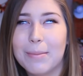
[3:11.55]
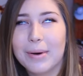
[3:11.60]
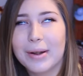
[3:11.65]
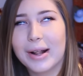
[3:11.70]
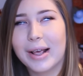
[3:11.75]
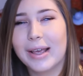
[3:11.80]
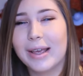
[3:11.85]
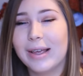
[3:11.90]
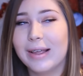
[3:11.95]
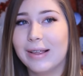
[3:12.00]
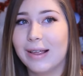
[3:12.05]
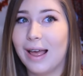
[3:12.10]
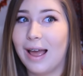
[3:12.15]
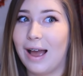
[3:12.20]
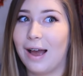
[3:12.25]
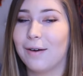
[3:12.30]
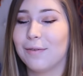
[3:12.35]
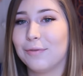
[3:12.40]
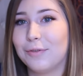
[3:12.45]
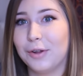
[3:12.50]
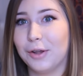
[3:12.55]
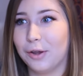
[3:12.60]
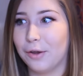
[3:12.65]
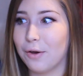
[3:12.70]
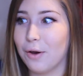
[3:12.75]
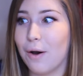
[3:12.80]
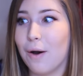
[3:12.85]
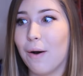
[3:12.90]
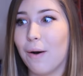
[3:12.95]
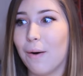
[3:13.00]
but I have to
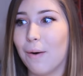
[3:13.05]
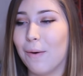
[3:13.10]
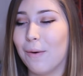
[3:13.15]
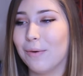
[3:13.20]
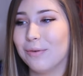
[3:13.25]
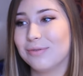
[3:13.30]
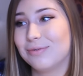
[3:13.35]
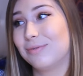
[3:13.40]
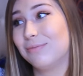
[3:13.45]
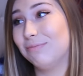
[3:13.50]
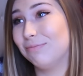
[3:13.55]
go.